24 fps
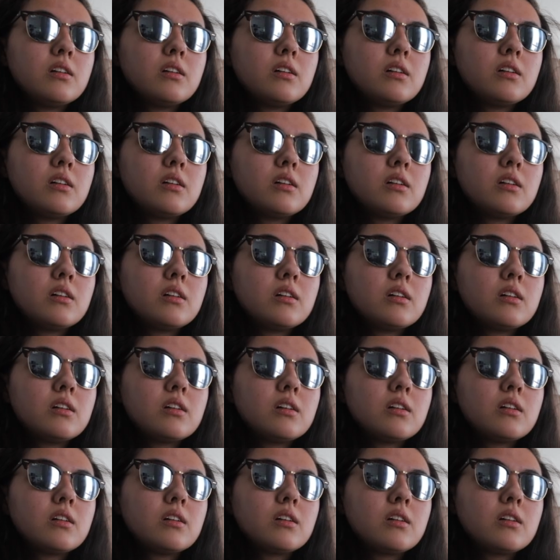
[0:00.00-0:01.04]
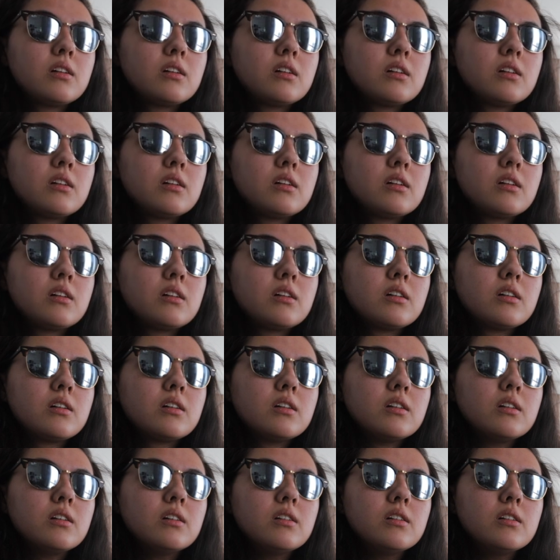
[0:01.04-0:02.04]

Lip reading: No one is speaking in this clip.